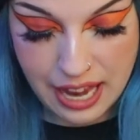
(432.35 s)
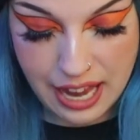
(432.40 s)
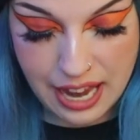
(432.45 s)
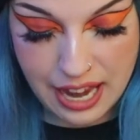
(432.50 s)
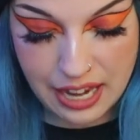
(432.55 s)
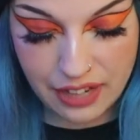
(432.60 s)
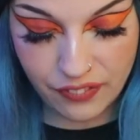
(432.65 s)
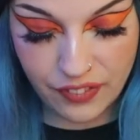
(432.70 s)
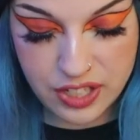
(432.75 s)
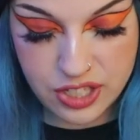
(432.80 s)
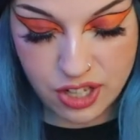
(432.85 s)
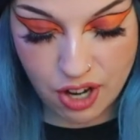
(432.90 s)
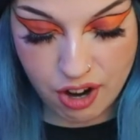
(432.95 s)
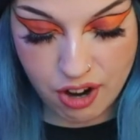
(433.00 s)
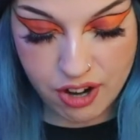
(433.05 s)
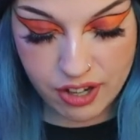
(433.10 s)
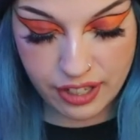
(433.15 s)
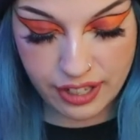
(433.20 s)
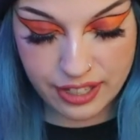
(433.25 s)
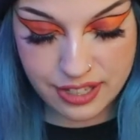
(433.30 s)
in the
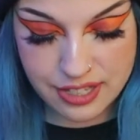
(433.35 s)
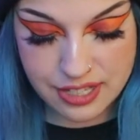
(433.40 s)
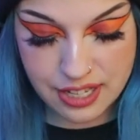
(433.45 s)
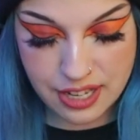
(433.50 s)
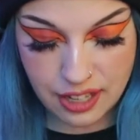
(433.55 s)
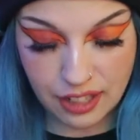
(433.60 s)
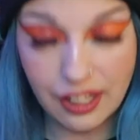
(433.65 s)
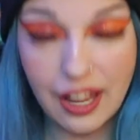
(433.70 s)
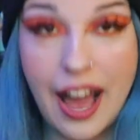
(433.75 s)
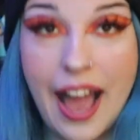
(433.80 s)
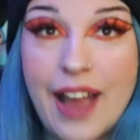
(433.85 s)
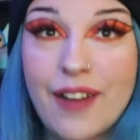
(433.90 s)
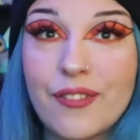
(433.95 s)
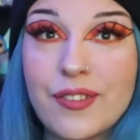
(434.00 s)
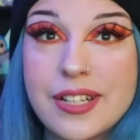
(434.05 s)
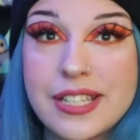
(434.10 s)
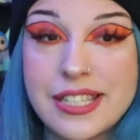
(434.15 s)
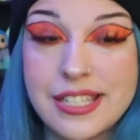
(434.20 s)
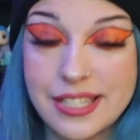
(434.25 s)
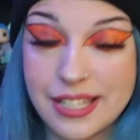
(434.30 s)
dark until I
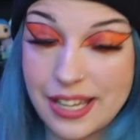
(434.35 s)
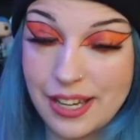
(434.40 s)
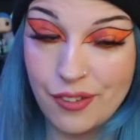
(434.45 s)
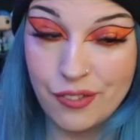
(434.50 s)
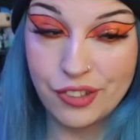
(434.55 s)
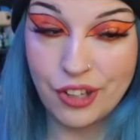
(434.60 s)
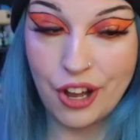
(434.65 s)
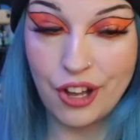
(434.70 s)
received